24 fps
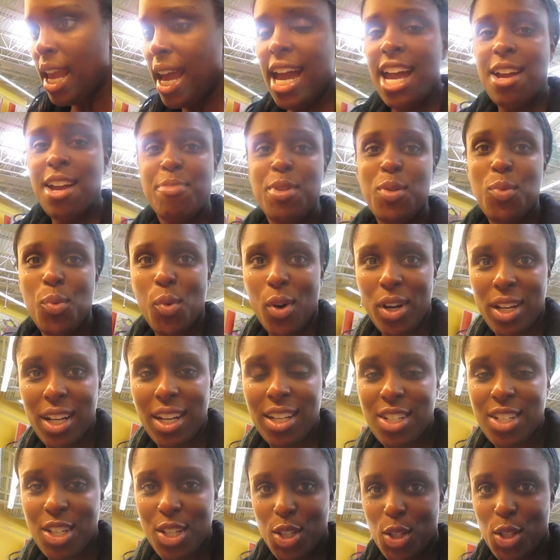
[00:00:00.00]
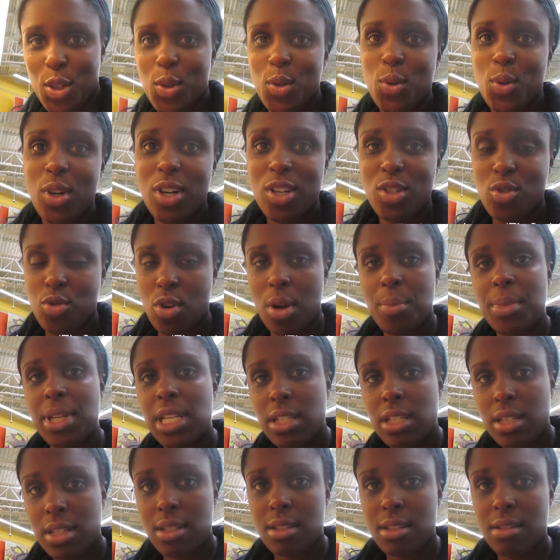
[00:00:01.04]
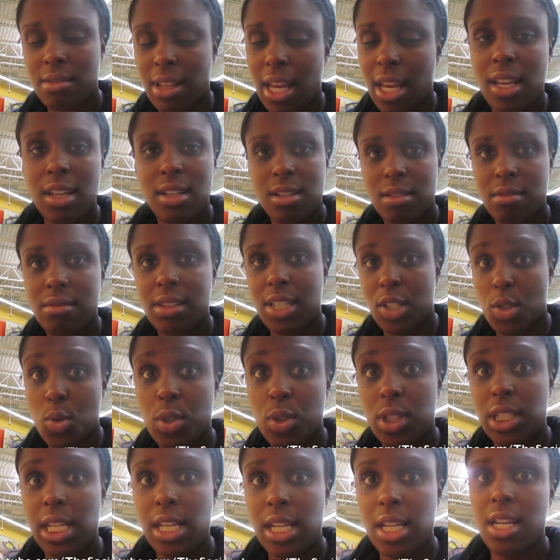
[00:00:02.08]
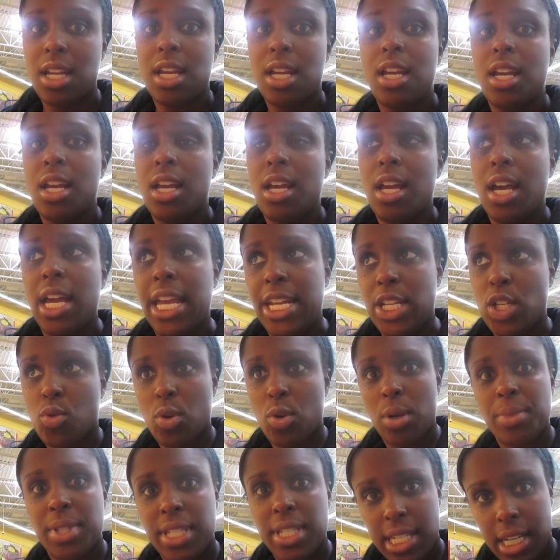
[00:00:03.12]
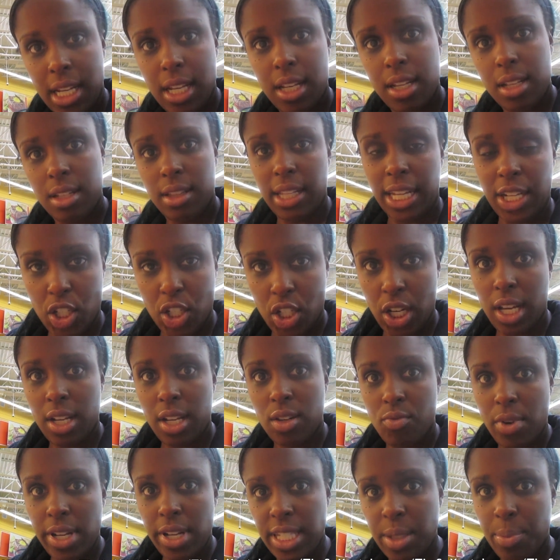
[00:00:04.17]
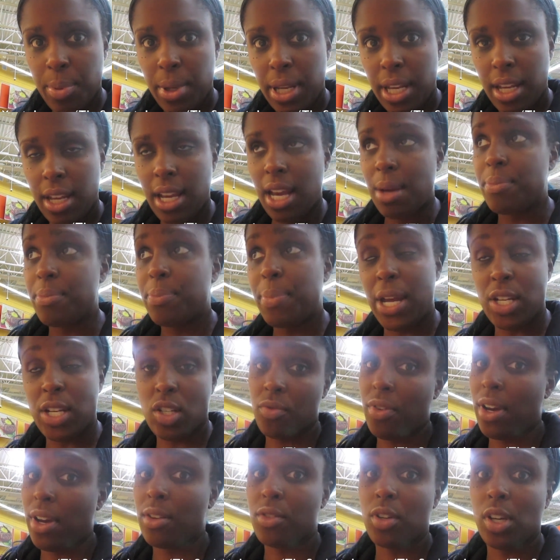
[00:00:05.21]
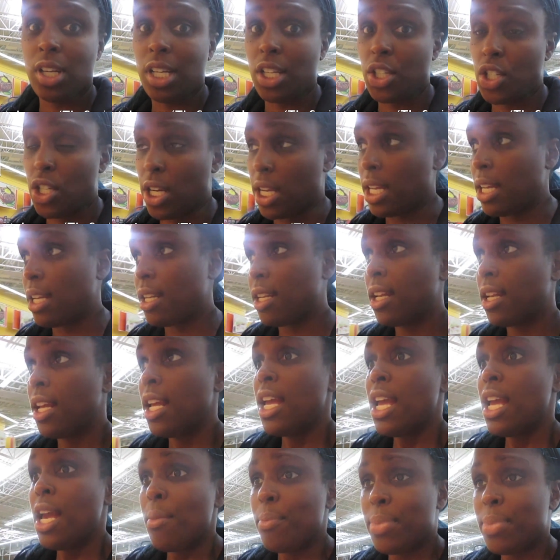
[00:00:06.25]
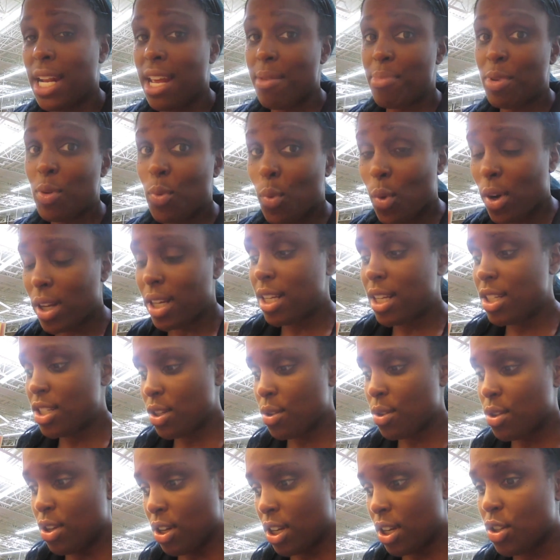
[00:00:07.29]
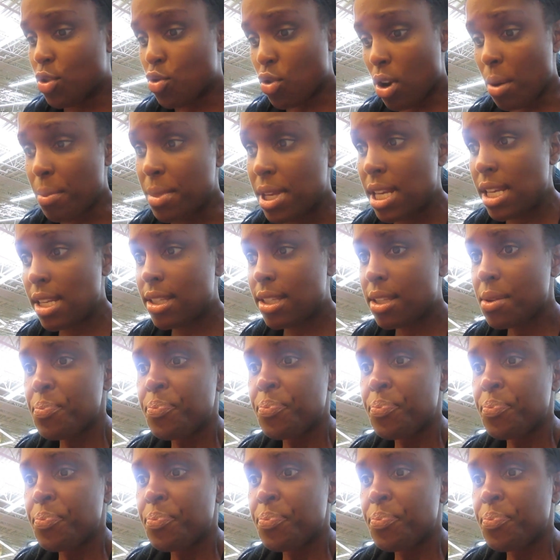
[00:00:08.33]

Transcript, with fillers: I have been wanting to do drummies, like literally a drumstick like chicken recipe. I'm petrified of cooking chicken, but I have been wanting to cook drummies